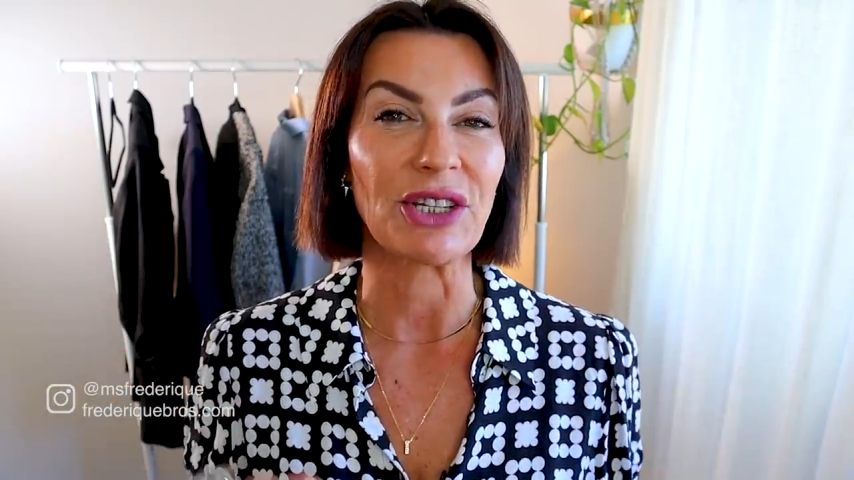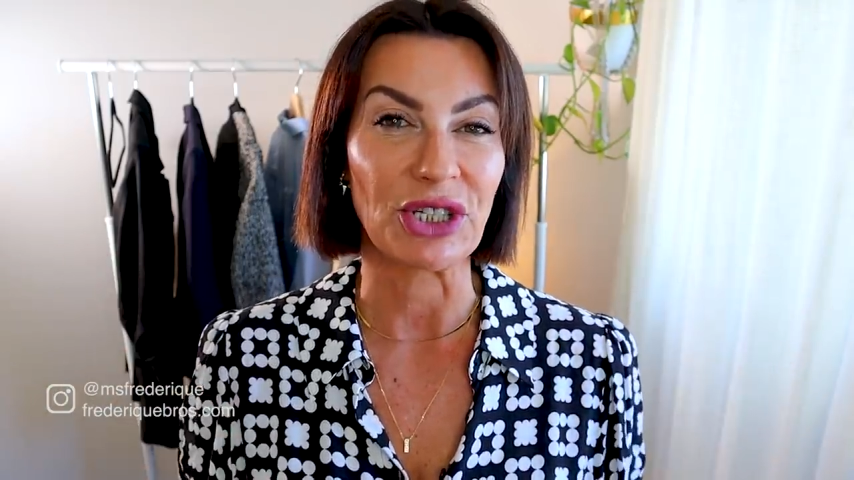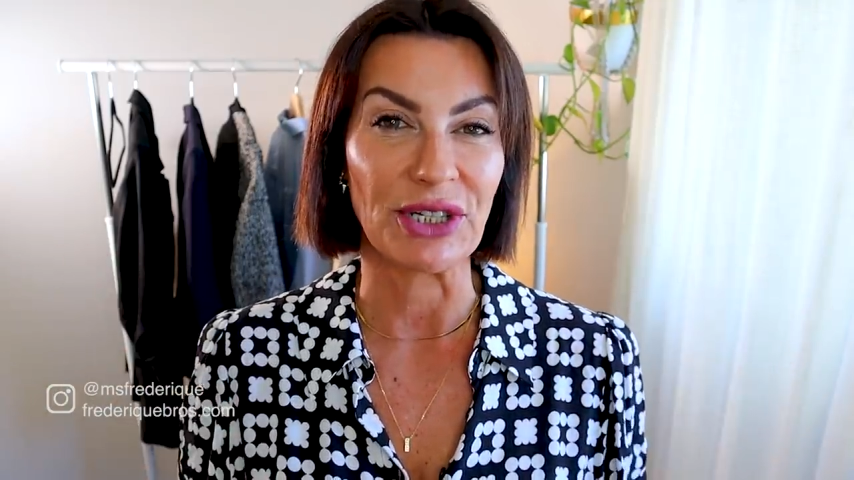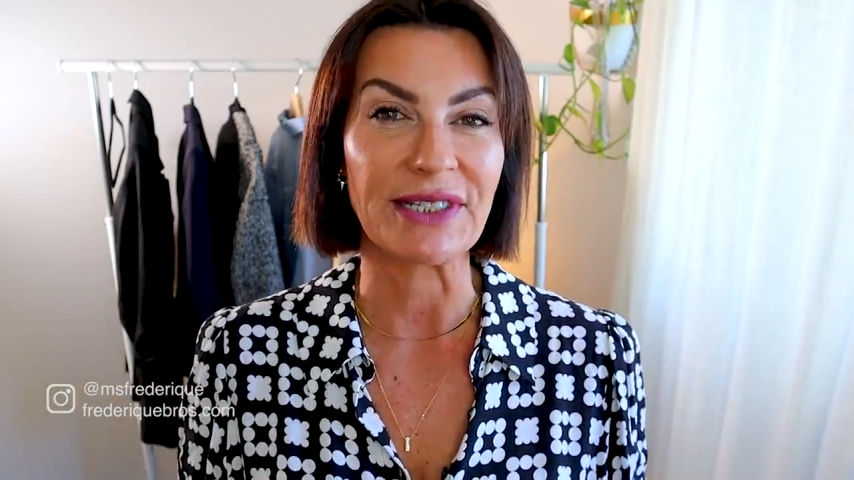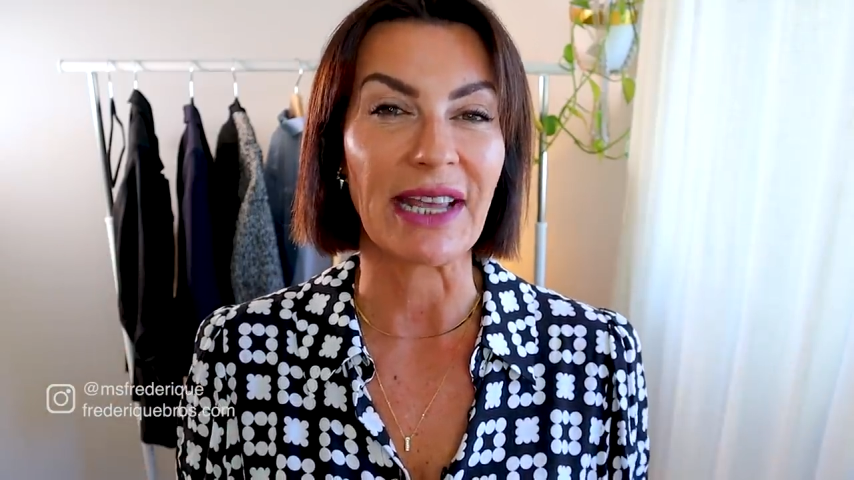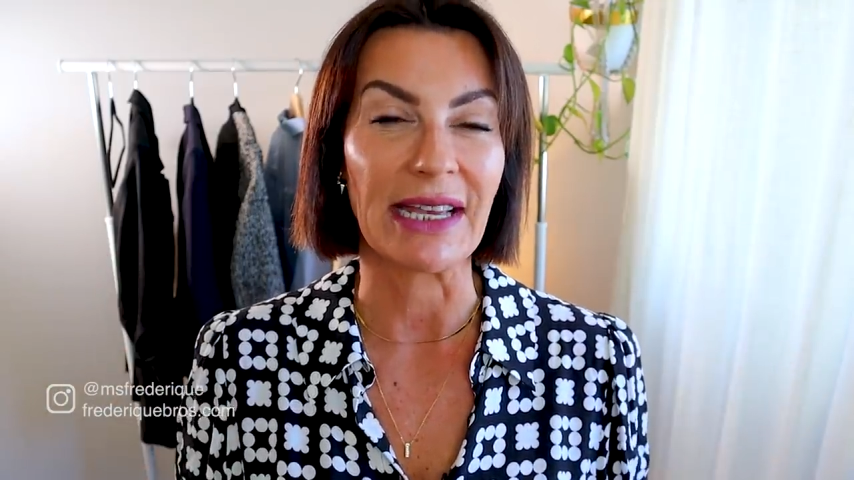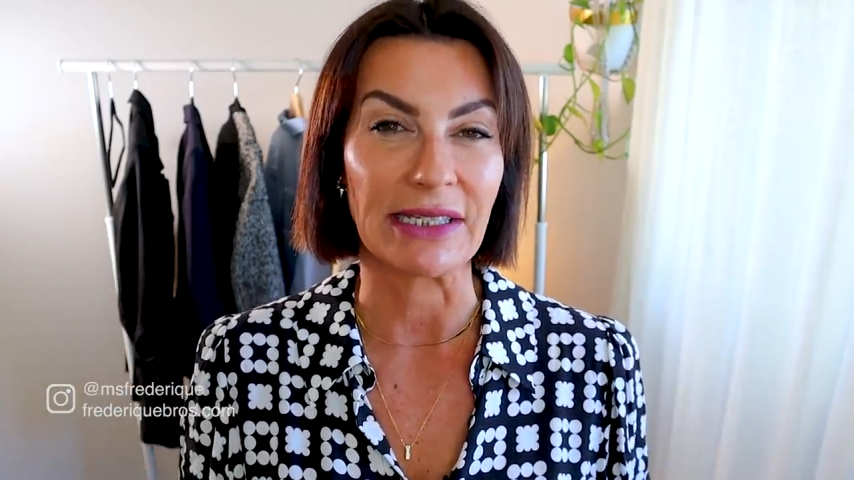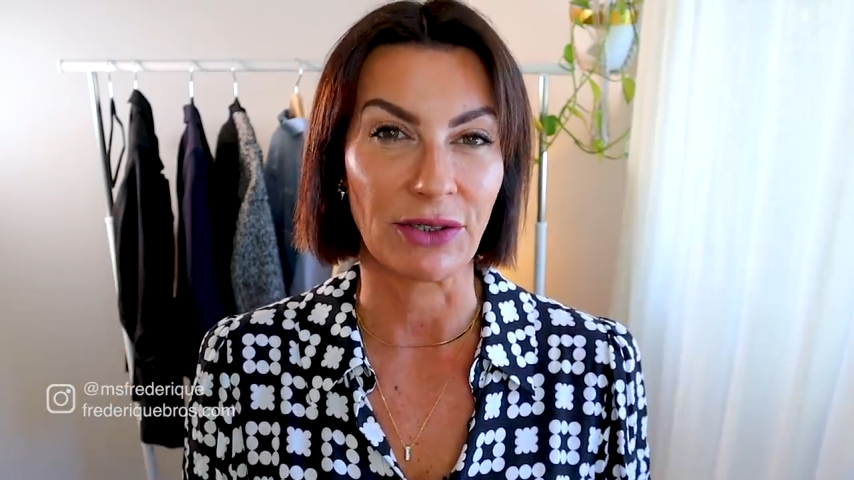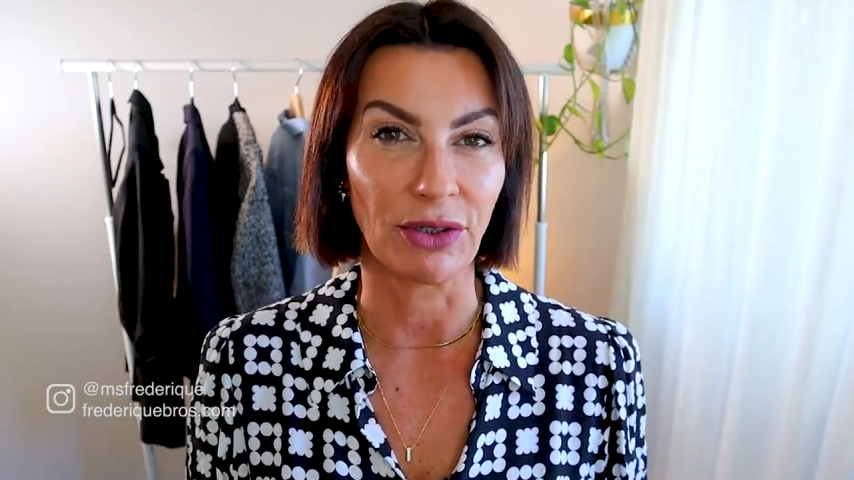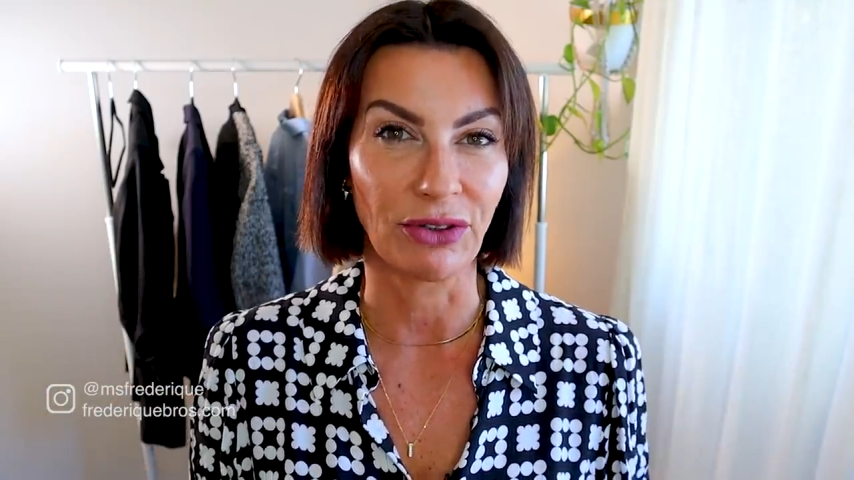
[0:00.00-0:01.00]
just
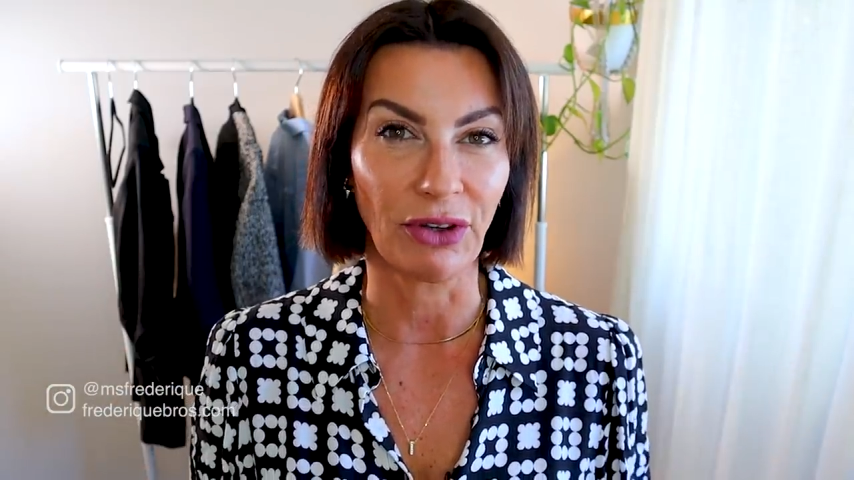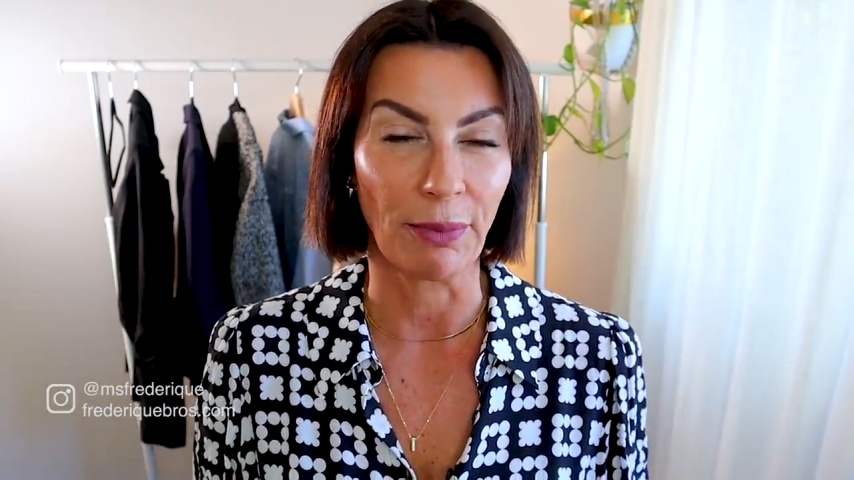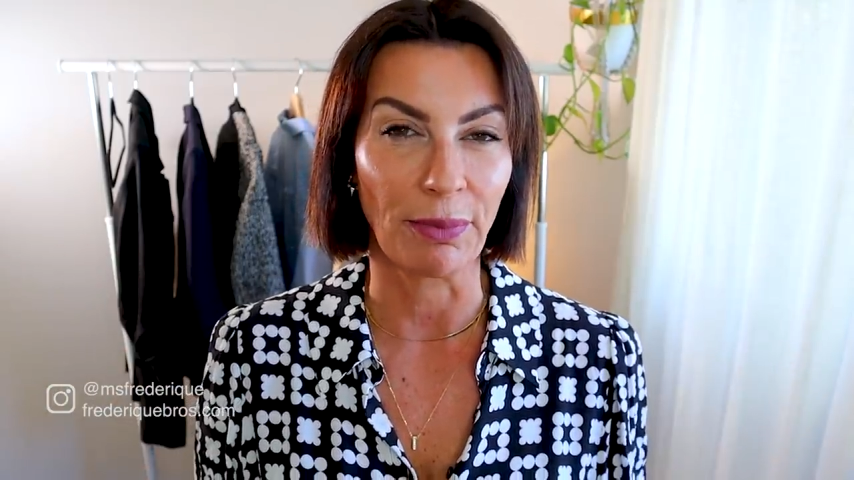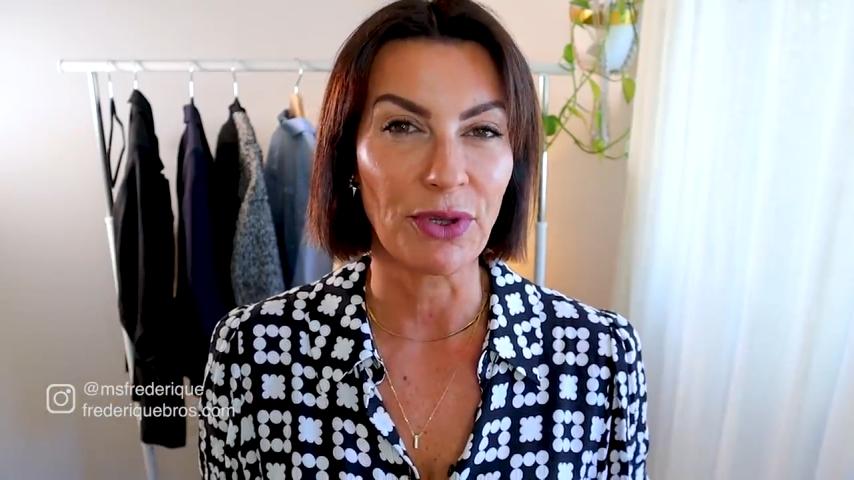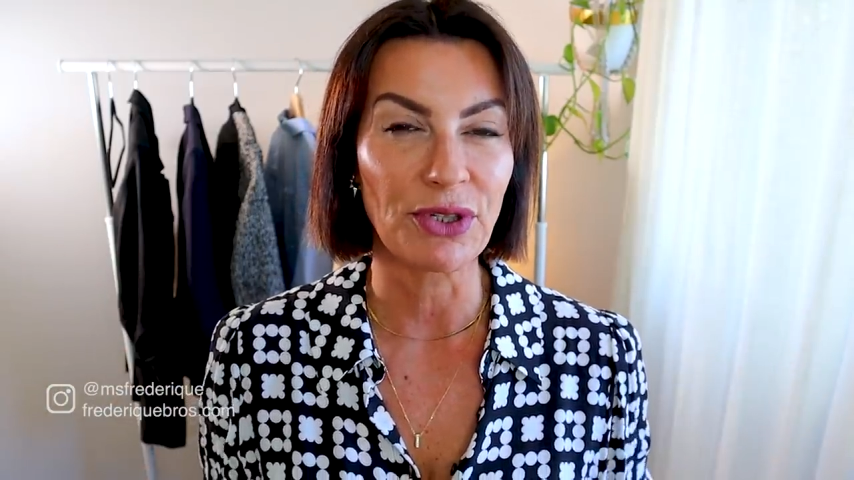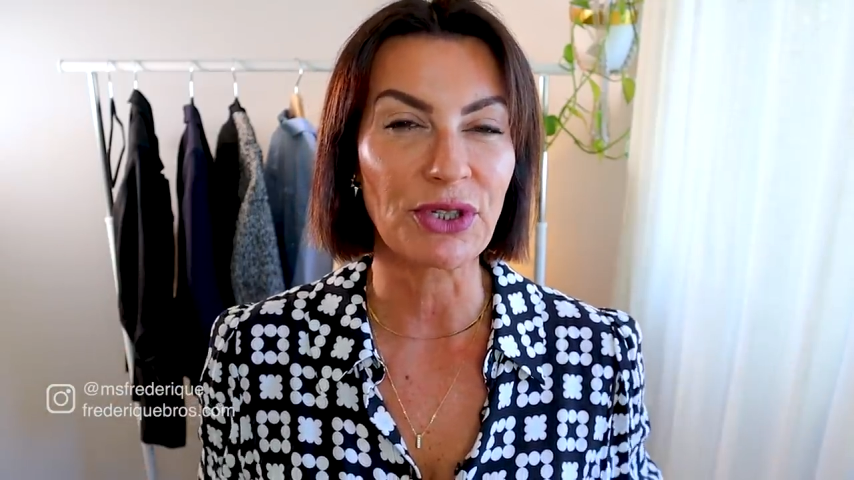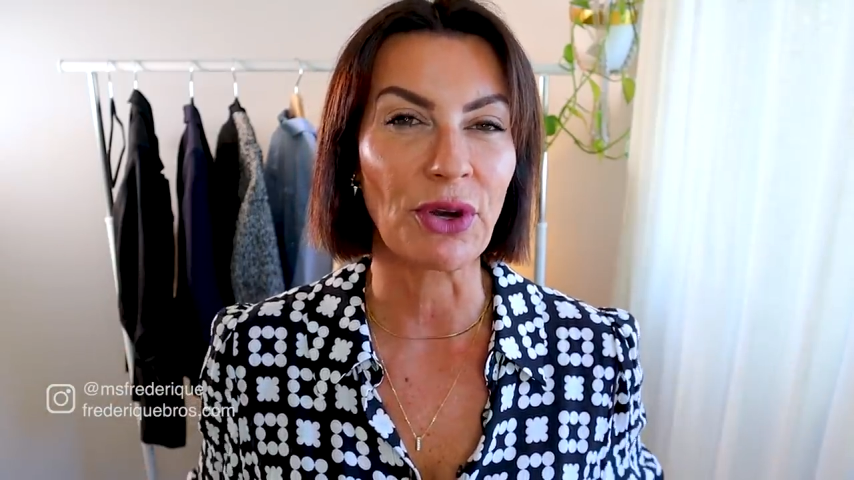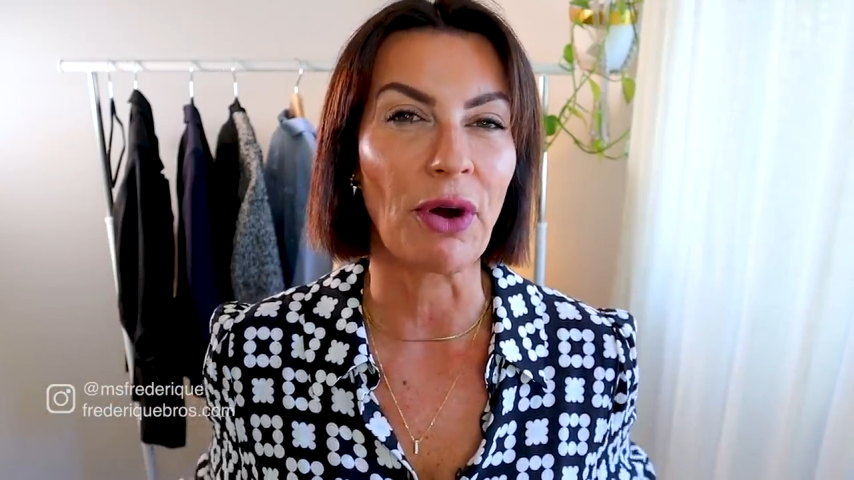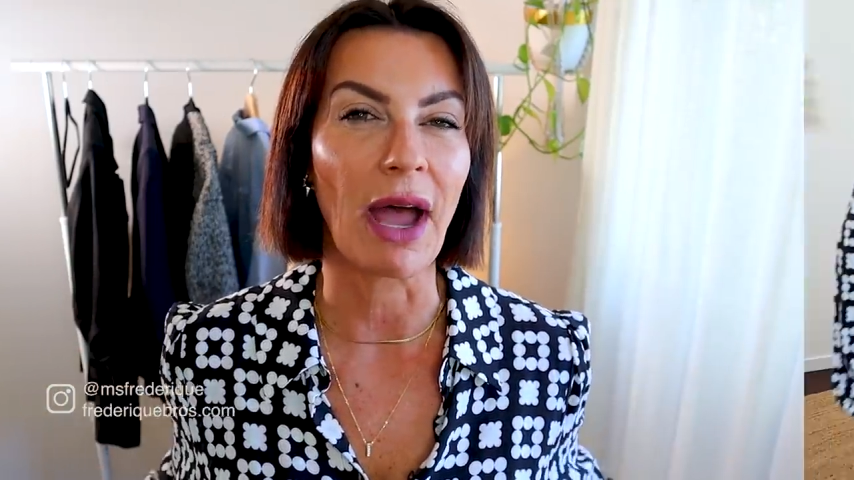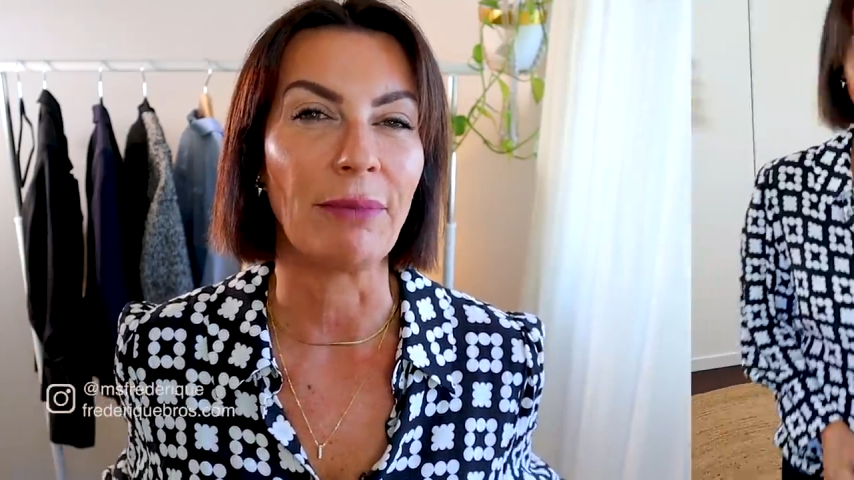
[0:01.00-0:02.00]
as the top. So